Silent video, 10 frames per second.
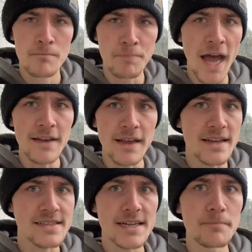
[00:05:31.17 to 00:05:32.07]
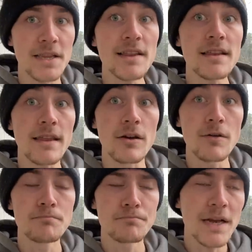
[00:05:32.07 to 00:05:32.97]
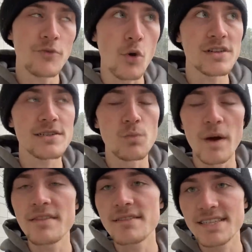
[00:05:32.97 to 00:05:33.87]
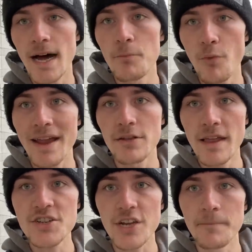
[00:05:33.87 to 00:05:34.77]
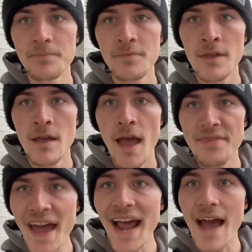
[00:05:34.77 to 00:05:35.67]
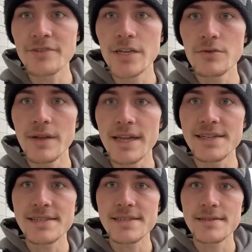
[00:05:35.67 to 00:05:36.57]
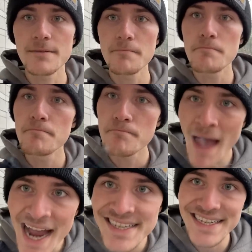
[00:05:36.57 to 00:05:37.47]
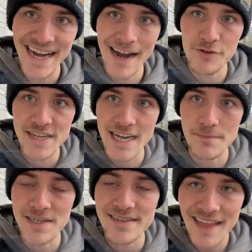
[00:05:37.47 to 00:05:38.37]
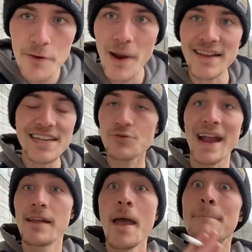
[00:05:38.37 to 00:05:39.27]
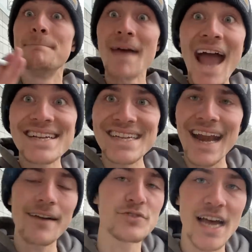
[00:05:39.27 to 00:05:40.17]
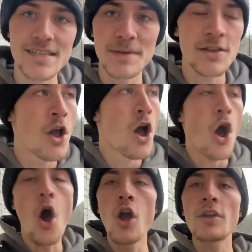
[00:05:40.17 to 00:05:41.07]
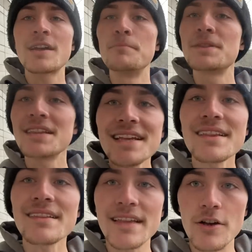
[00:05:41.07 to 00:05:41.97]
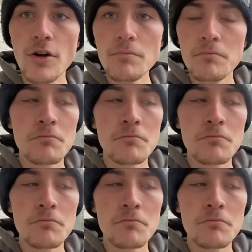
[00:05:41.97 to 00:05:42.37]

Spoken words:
But it's completely legal, but of course with some regulation. And that avenue is magazine advertisements. That's right. Magazine advertisements are completely legal.